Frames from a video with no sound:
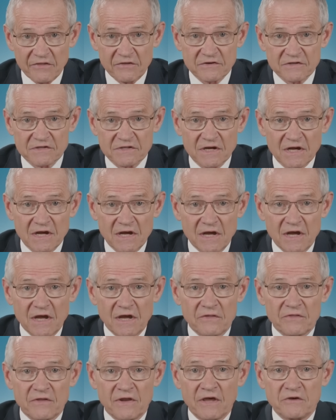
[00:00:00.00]
others.
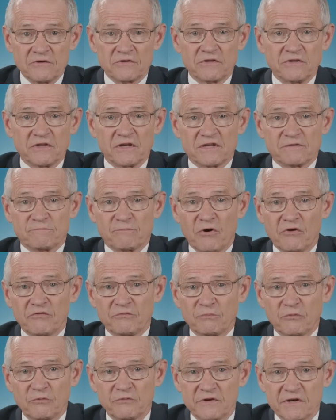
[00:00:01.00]
The notion that it's
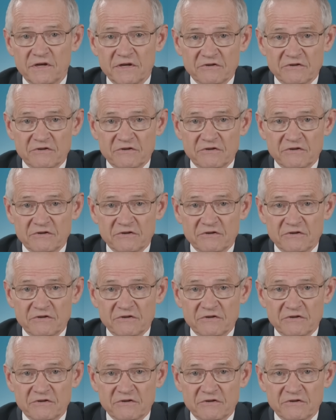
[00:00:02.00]
possible to